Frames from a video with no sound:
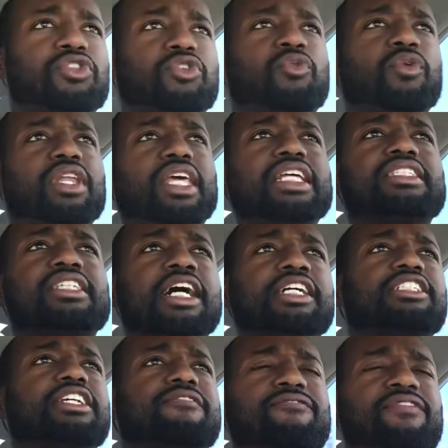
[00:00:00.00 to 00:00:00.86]
3D,
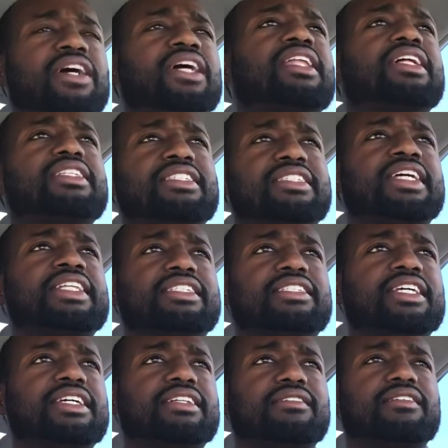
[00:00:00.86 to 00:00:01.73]
touch it, feel it,
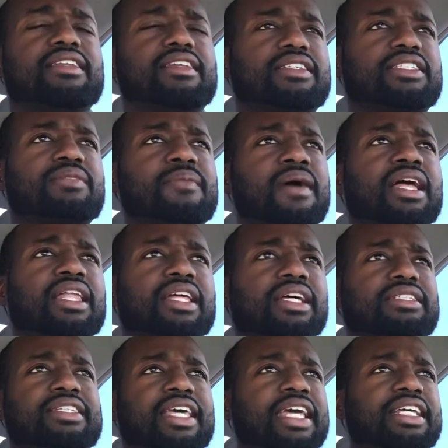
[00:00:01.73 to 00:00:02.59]
sense it, smell
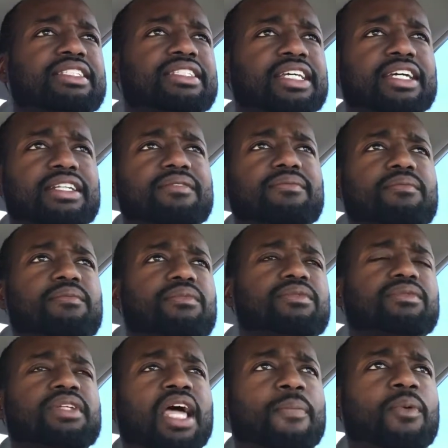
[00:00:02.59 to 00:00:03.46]
it, taste it
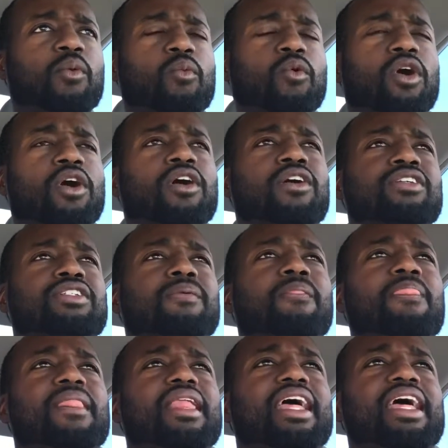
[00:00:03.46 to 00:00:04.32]
type of world.
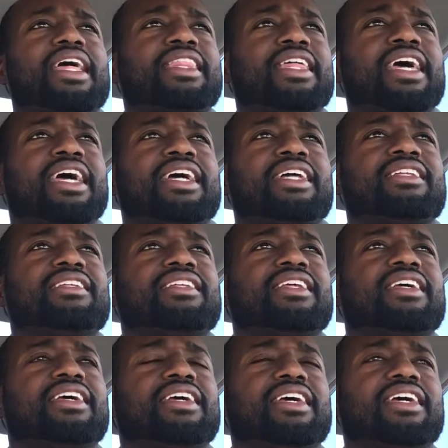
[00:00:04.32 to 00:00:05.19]
Then
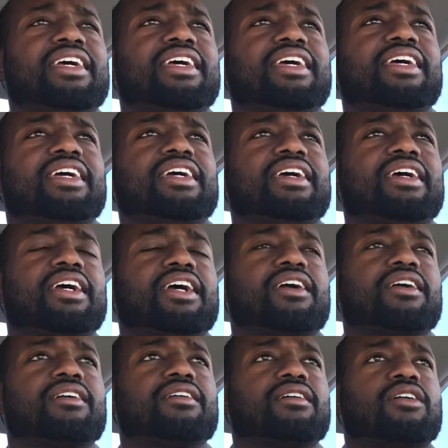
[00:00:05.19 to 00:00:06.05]

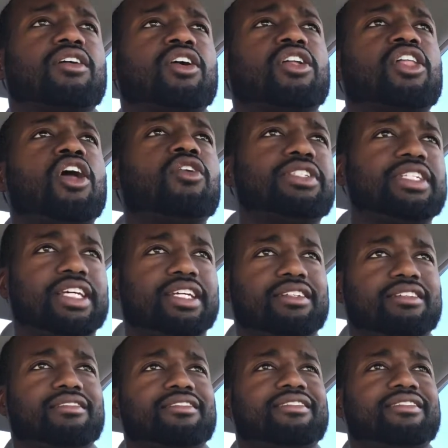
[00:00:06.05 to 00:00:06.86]
close it.